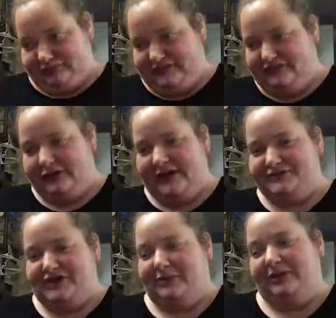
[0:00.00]
their
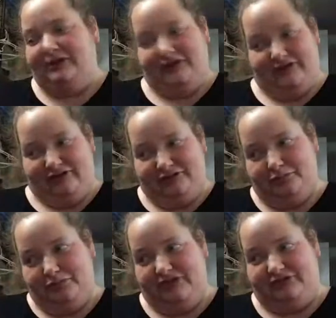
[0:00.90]
anti-pilling is
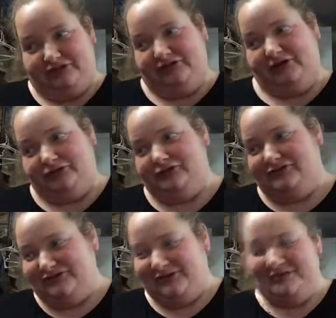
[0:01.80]
Basic Stitch.
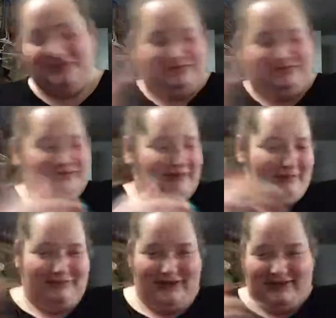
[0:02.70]
So
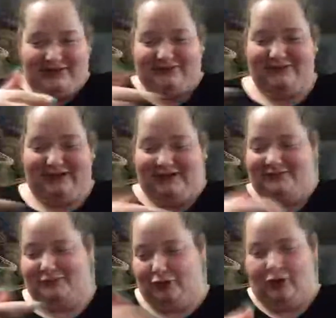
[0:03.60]
I got them
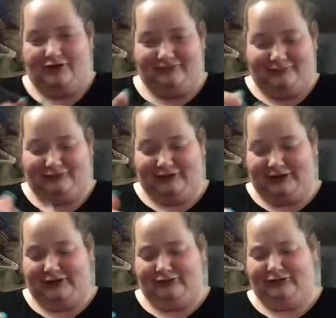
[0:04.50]
crossed for a second. I was like,